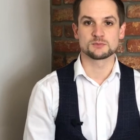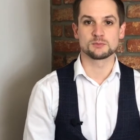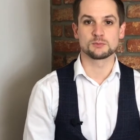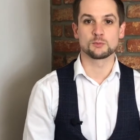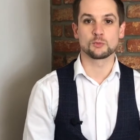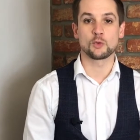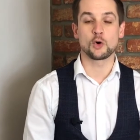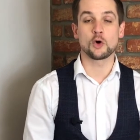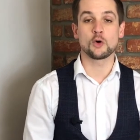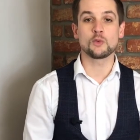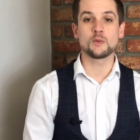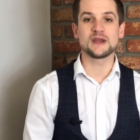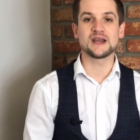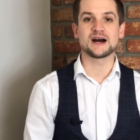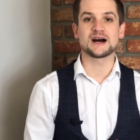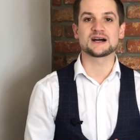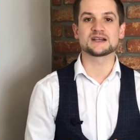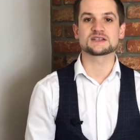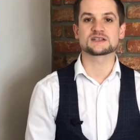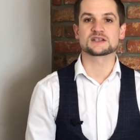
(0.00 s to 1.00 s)
all we
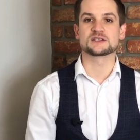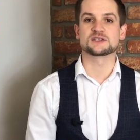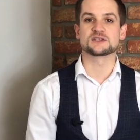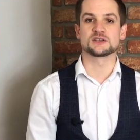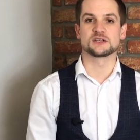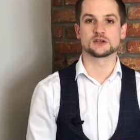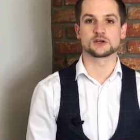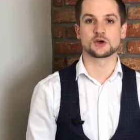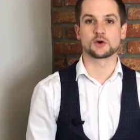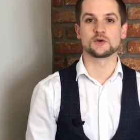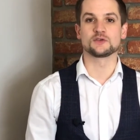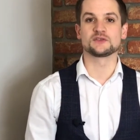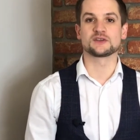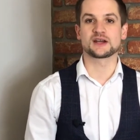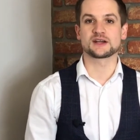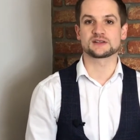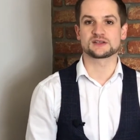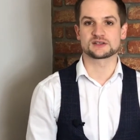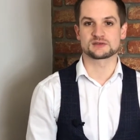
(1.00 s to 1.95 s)
ask is that you contact us